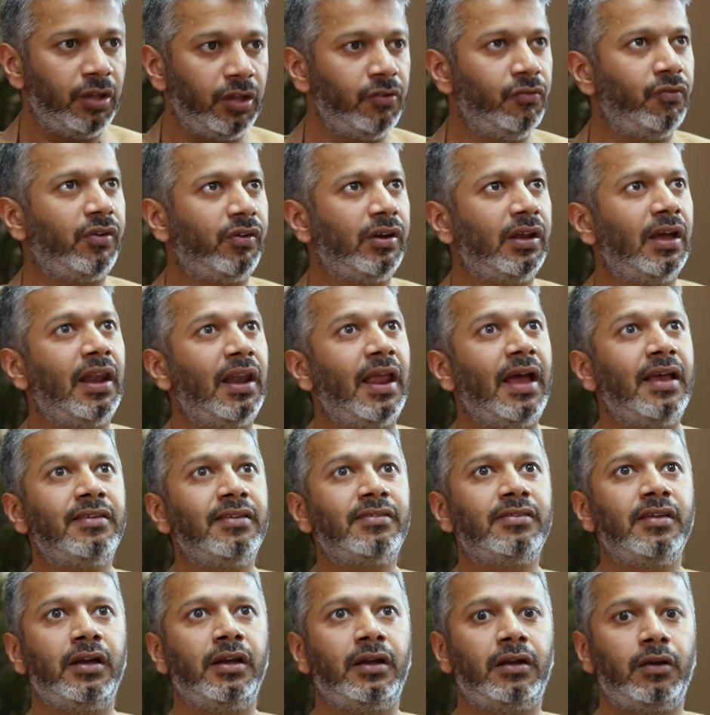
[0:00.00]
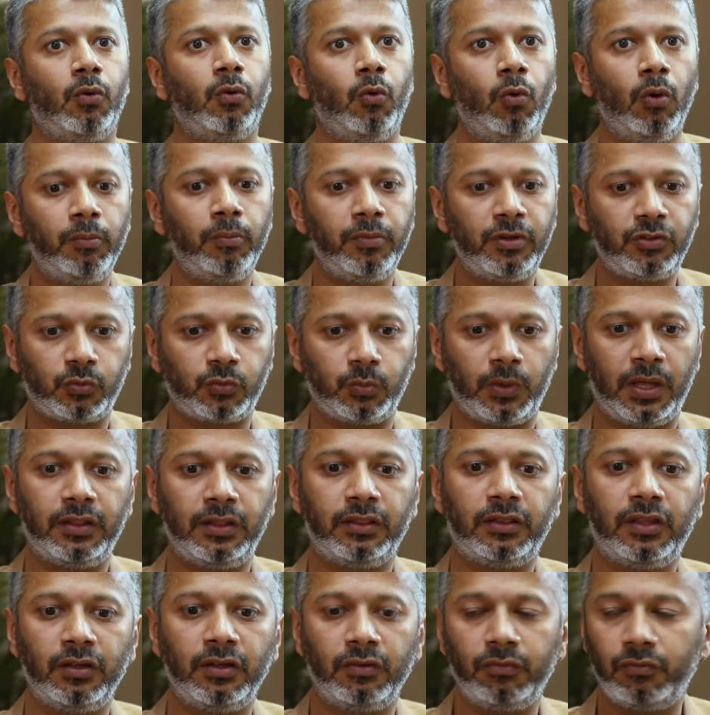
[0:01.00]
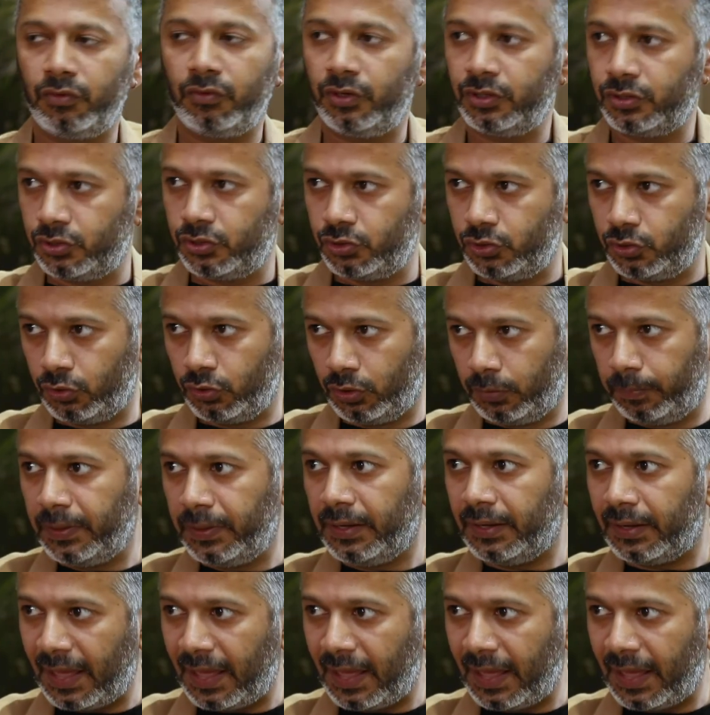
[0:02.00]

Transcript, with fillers: they've realized that home is one thing which should be